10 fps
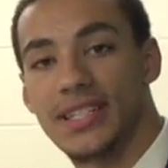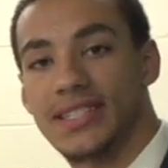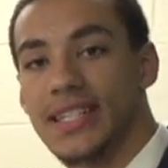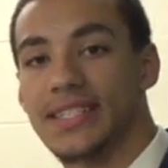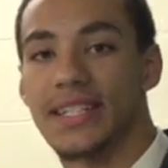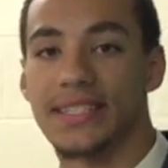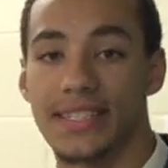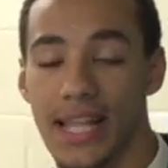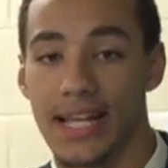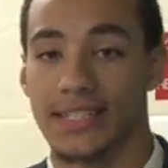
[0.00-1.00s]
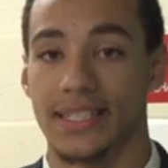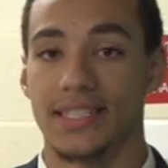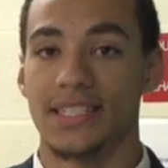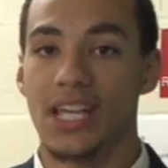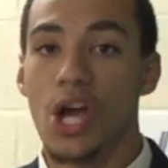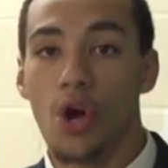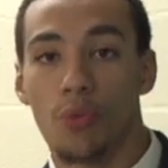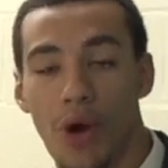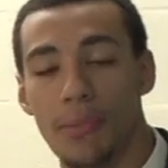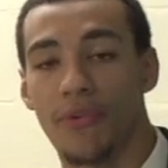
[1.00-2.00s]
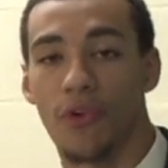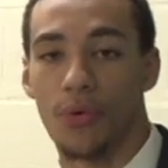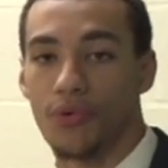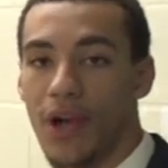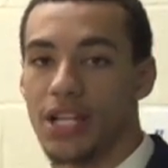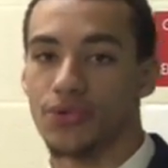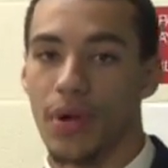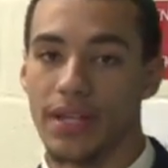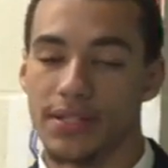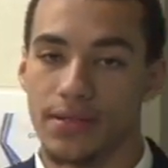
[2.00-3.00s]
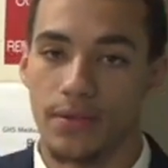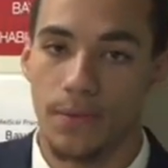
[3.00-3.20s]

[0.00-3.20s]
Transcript: assistant's license right before we graduate.